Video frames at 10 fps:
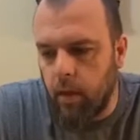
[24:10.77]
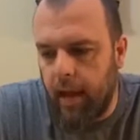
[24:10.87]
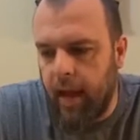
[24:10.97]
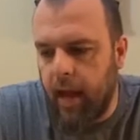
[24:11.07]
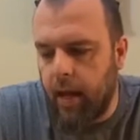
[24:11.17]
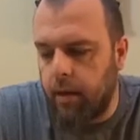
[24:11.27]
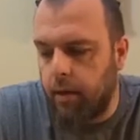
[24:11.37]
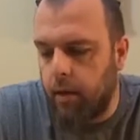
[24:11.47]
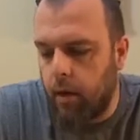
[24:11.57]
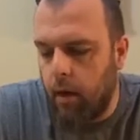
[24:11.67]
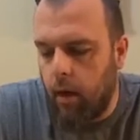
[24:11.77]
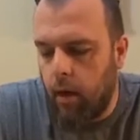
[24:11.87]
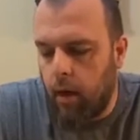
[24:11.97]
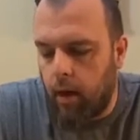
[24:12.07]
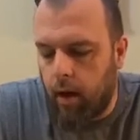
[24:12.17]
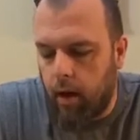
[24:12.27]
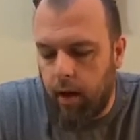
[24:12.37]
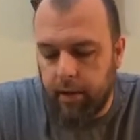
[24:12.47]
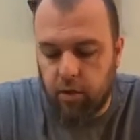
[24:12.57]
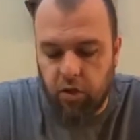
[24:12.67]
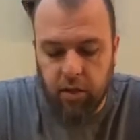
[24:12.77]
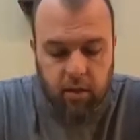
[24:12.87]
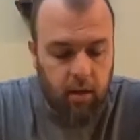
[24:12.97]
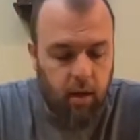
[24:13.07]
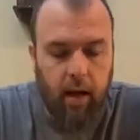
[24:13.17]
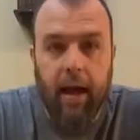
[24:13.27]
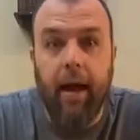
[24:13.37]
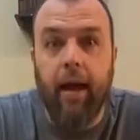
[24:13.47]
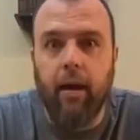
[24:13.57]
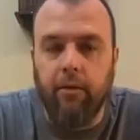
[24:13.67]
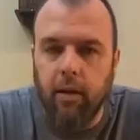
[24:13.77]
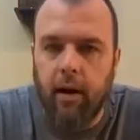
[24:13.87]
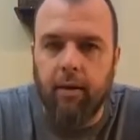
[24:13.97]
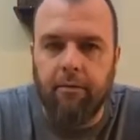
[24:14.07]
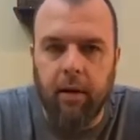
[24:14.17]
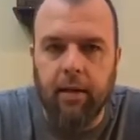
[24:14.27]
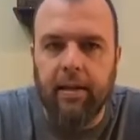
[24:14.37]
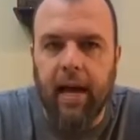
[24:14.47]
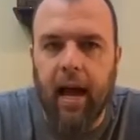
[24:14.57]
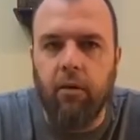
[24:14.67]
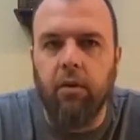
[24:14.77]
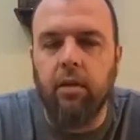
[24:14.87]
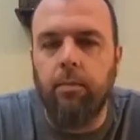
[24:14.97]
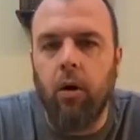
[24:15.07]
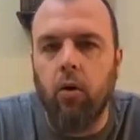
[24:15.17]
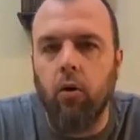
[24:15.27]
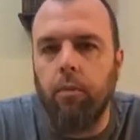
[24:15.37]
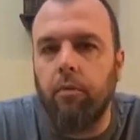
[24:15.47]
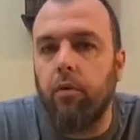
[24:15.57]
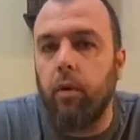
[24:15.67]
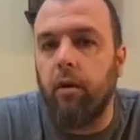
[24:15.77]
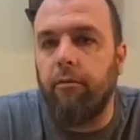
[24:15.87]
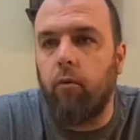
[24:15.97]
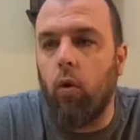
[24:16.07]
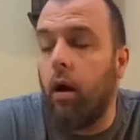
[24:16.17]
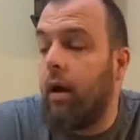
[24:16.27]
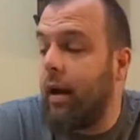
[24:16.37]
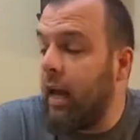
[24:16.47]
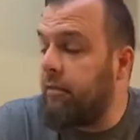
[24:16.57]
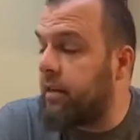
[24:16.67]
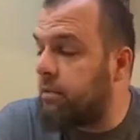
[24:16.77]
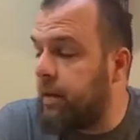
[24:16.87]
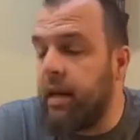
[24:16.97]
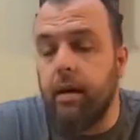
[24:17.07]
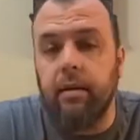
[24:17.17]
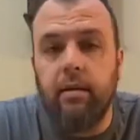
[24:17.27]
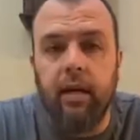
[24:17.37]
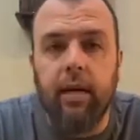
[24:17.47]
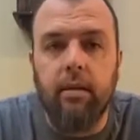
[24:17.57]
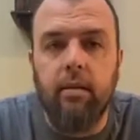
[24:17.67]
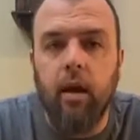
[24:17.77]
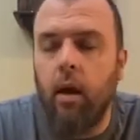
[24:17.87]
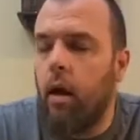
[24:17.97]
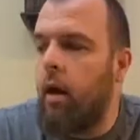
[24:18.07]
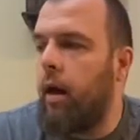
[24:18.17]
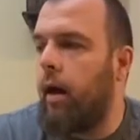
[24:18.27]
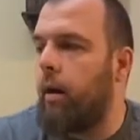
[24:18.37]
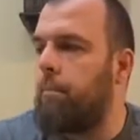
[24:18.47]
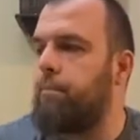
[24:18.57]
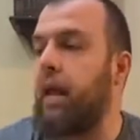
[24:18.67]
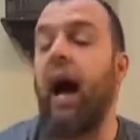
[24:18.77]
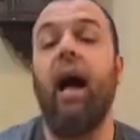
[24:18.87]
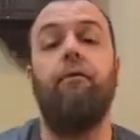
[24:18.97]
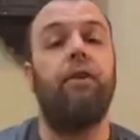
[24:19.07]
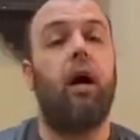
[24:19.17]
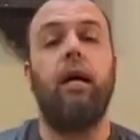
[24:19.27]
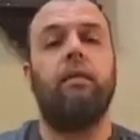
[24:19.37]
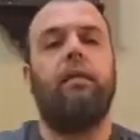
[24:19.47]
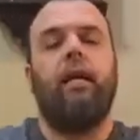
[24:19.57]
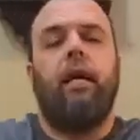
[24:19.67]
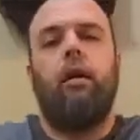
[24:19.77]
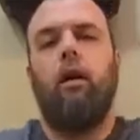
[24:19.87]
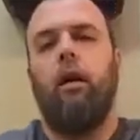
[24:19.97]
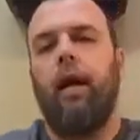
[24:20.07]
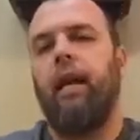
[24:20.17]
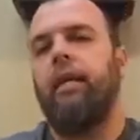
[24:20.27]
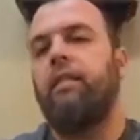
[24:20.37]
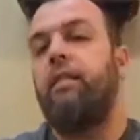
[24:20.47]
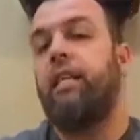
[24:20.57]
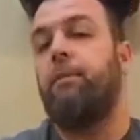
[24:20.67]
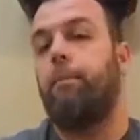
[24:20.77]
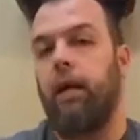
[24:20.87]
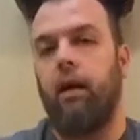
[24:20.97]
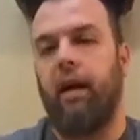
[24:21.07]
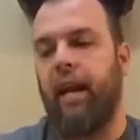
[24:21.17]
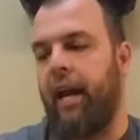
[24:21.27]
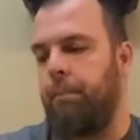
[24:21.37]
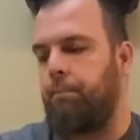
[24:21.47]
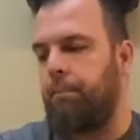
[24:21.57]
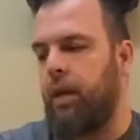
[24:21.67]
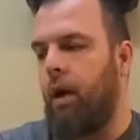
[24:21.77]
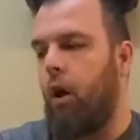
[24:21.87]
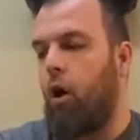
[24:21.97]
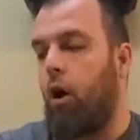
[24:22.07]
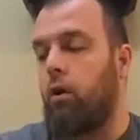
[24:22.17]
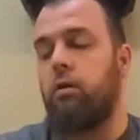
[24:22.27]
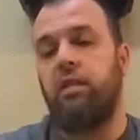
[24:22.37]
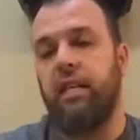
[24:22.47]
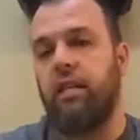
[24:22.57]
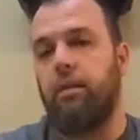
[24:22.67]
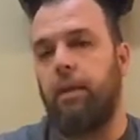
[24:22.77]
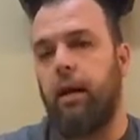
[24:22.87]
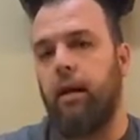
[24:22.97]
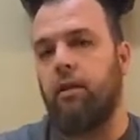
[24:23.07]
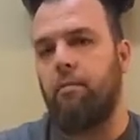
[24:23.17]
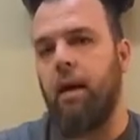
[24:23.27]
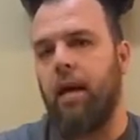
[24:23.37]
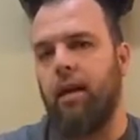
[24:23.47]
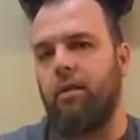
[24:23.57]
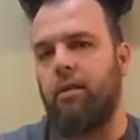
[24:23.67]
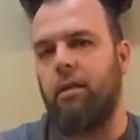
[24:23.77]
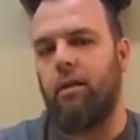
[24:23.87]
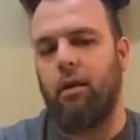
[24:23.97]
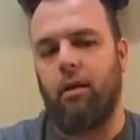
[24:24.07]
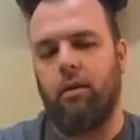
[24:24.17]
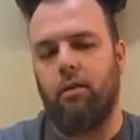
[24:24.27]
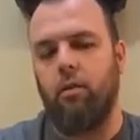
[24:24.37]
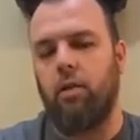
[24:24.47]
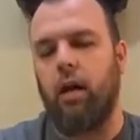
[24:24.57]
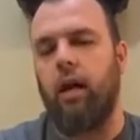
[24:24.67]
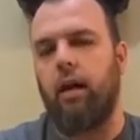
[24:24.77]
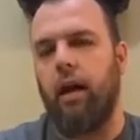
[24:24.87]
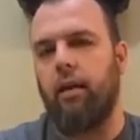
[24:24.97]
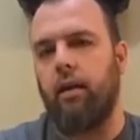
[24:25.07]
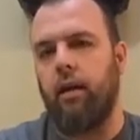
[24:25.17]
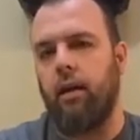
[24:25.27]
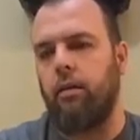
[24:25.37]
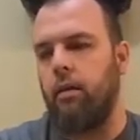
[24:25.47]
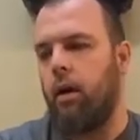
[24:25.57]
And it's just a heck of a lot of fun to have with a small group of 3 or 4, even as many as 6. I have not seen in a 6-player game all 6 players make it to Takeda at the end.